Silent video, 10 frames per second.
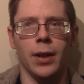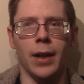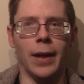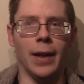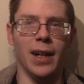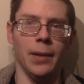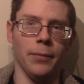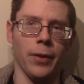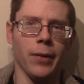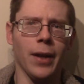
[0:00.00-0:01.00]
for
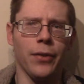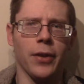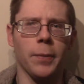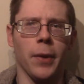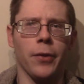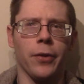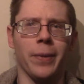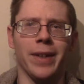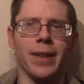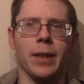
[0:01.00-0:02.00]
the last 6 months or so,
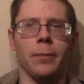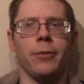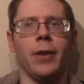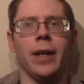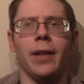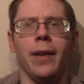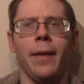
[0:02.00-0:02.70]
we didn't let him fight.